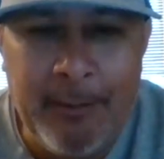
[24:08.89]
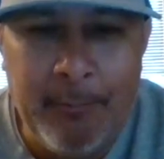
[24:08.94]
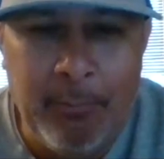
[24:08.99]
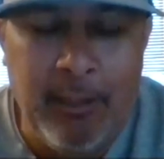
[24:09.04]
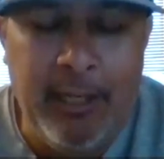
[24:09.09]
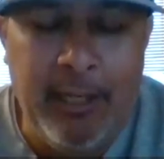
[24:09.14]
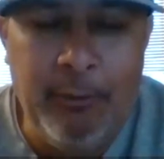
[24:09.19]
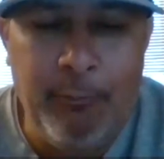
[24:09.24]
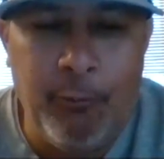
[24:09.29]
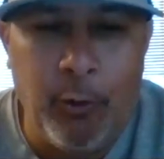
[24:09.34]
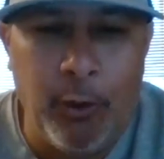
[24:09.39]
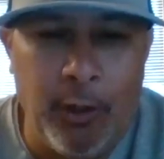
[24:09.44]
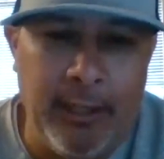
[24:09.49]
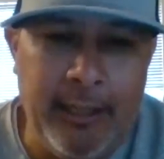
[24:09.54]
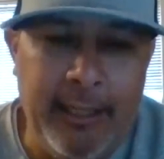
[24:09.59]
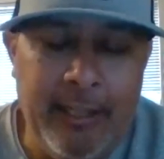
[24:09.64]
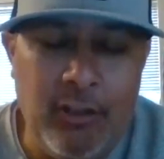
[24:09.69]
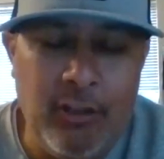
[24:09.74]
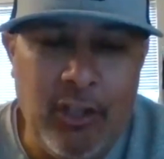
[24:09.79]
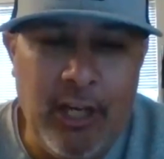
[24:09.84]
playing for a
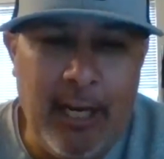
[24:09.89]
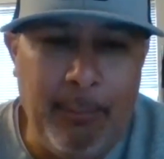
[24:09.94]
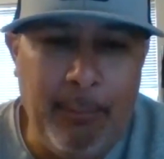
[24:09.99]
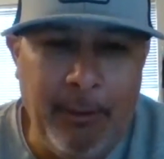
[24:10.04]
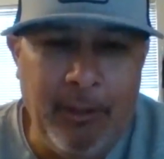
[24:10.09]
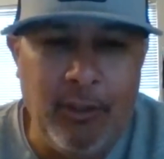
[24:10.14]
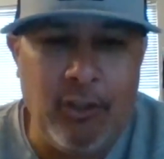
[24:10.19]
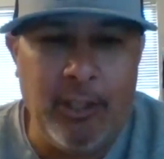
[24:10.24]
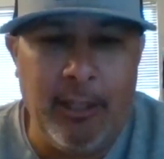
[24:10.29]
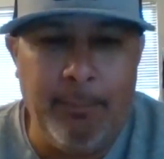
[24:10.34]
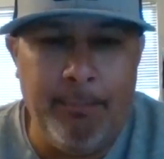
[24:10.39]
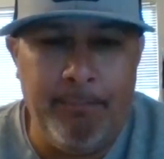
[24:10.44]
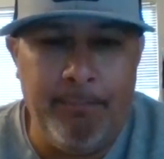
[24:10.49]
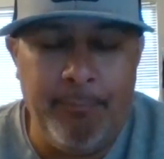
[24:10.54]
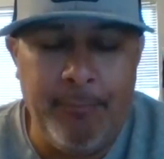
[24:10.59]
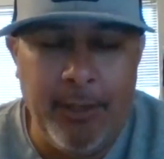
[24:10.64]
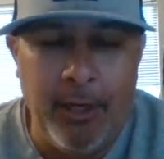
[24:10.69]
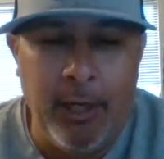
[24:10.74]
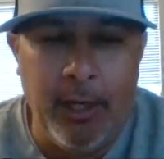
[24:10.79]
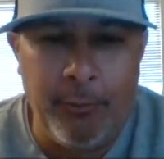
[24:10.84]
league championship
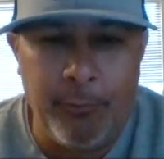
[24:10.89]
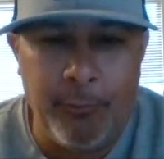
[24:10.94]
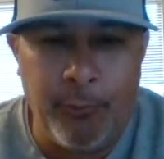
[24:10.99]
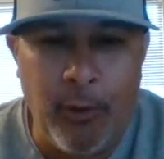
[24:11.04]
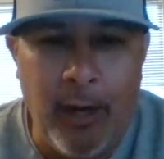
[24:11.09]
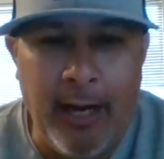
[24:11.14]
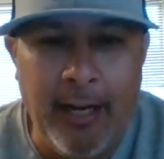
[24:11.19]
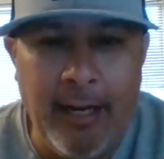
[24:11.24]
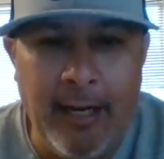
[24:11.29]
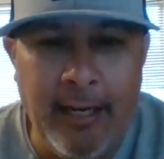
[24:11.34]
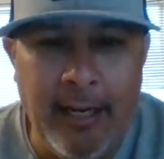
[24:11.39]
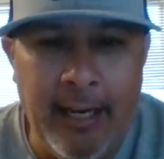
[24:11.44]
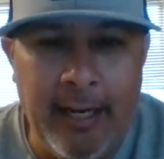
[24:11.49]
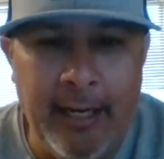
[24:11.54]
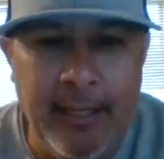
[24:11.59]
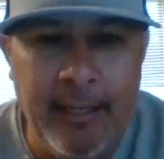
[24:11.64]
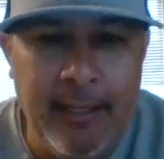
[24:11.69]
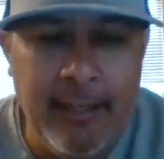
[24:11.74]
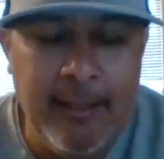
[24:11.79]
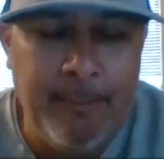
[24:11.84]
on Friday
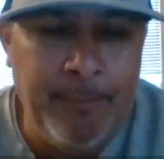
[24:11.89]
night.